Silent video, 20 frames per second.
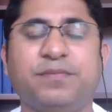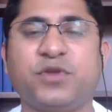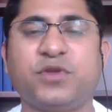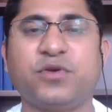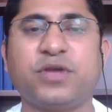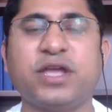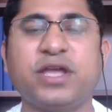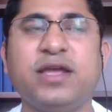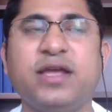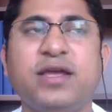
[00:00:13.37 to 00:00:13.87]

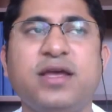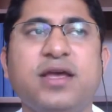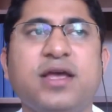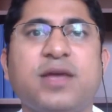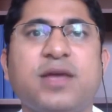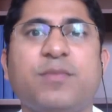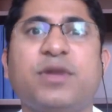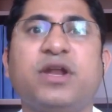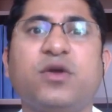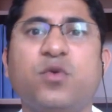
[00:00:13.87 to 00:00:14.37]
Okay,
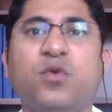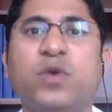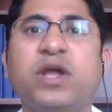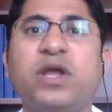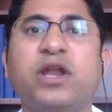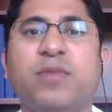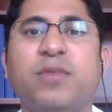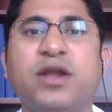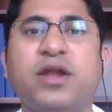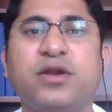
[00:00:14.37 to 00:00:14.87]
but a quick
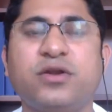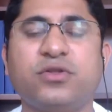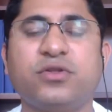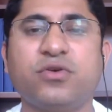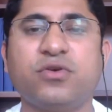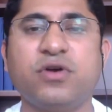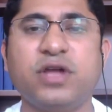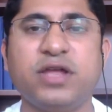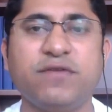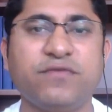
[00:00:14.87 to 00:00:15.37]
reminder
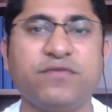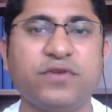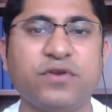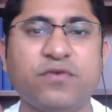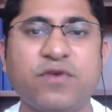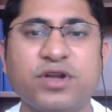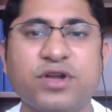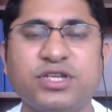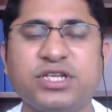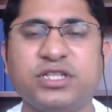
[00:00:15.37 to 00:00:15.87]
though, if you're
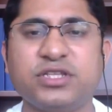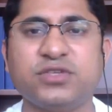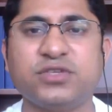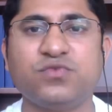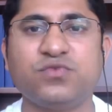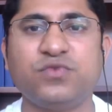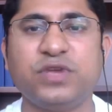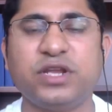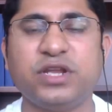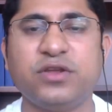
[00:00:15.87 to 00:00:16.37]
watching this
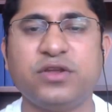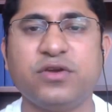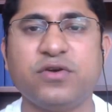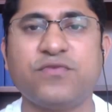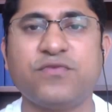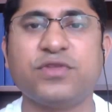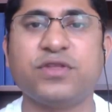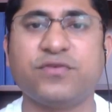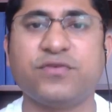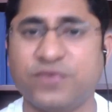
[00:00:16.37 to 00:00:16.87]
video
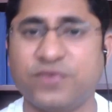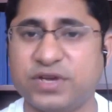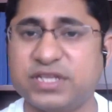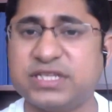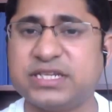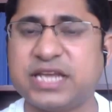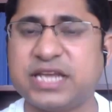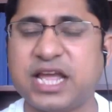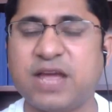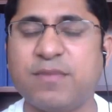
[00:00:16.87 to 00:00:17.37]
for the
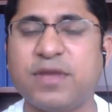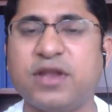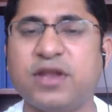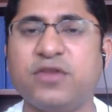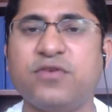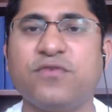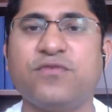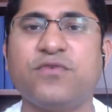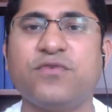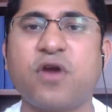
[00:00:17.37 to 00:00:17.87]
first time and
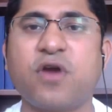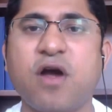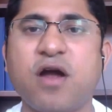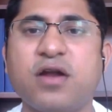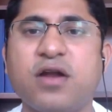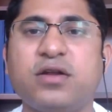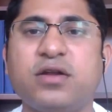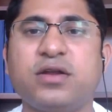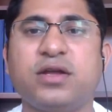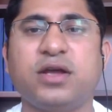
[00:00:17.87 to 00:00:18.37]
you've
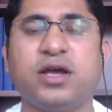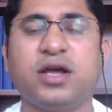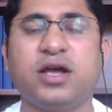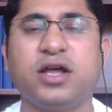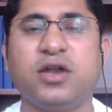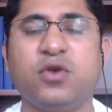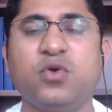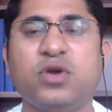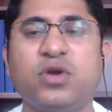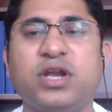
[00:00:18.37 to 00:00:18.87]
not
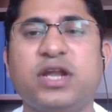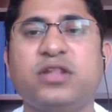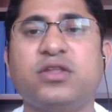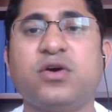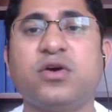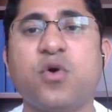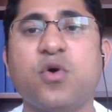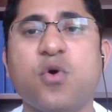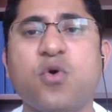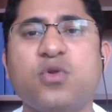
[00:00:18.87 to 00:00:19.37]
looked at
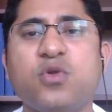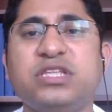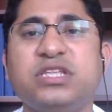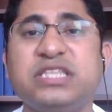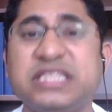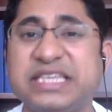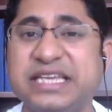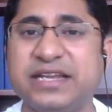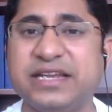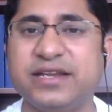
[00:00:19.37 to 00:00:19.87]
the whole
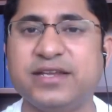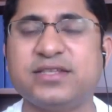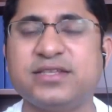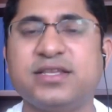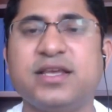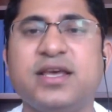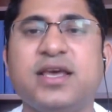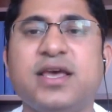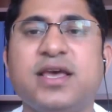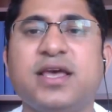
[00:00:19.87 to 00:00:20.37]
series,
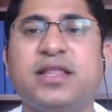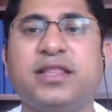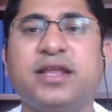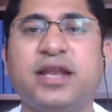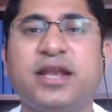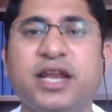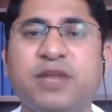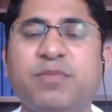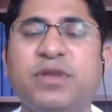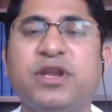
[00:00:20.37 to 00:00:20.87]

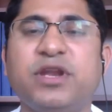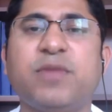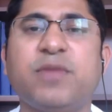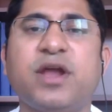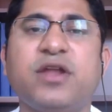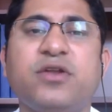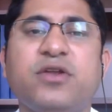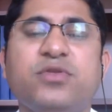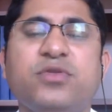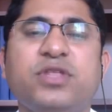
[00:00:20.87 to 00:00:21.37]
then let me
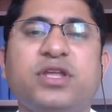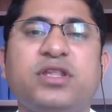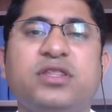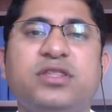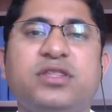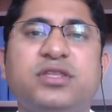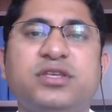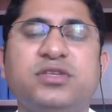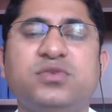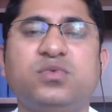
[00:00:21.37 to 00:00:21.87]
remind you
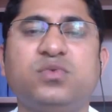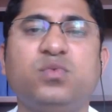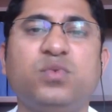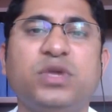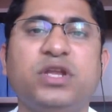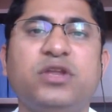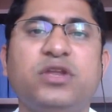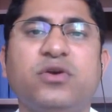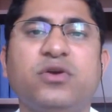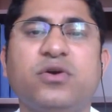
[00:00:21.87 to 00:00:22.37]
that this
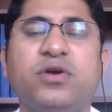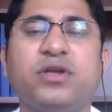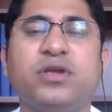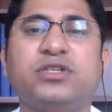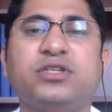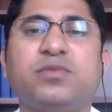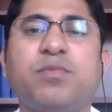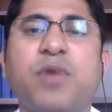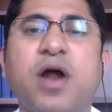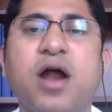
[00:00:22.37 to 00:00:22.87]
video
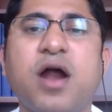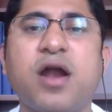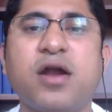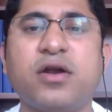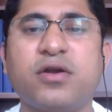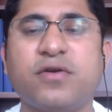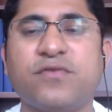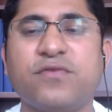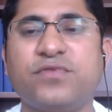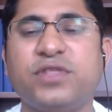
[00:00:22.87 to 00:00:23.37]
is
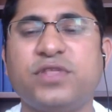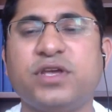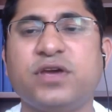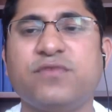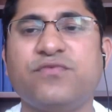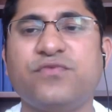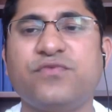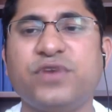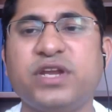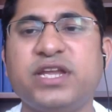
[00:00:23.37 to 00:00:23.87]
part of
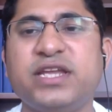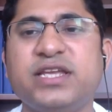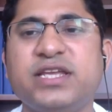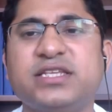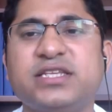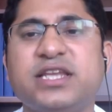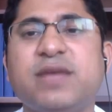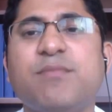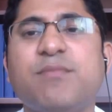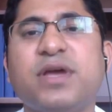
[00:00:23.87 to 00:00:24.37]
the free
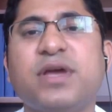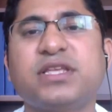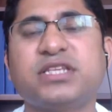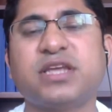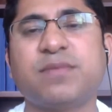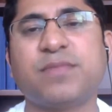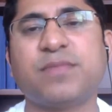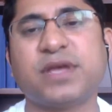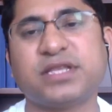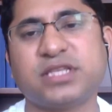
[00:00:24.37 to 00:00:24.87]

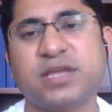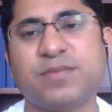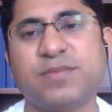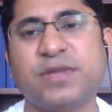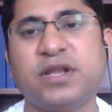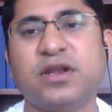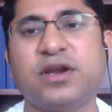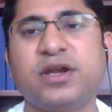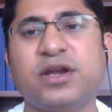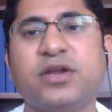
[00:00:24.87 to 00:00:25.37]
step-by-step SAP
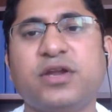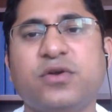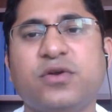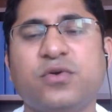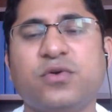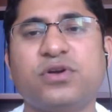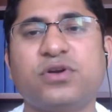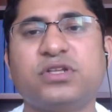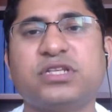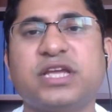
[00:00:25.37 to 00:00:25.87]
learning
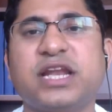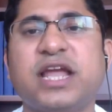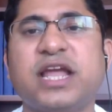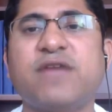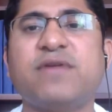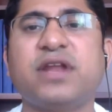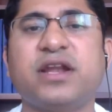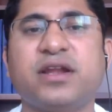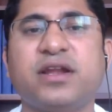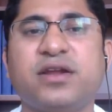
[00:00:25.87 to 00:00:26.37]
course, and I
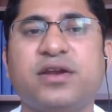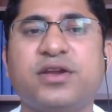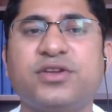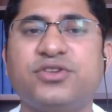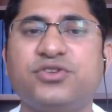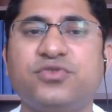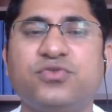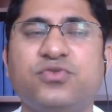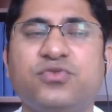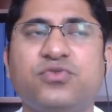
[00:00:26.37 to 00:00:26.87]
will
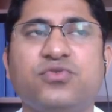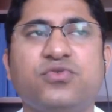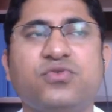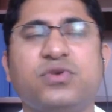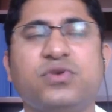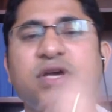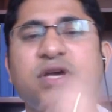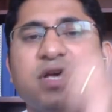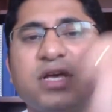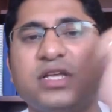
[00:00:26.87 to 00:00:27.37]
encourage you
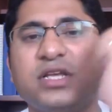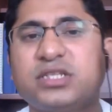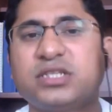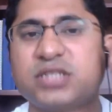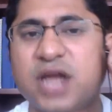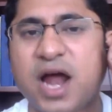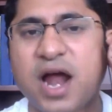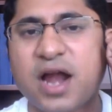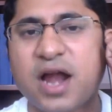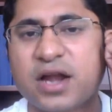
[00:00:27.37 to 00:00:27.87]
to
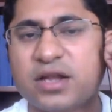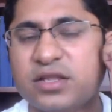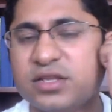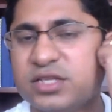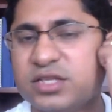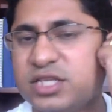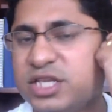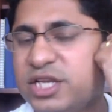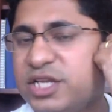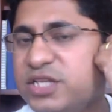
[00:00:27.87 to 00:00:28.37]
start the
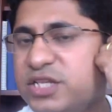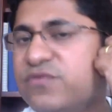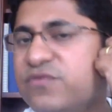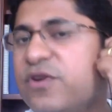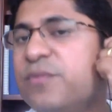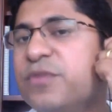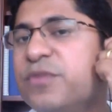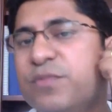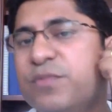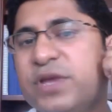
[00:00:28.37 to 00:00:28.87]
series
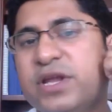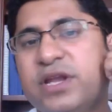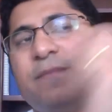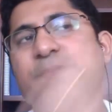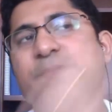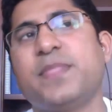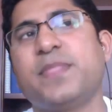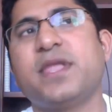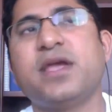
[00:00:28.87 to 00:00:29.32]
from the beginning.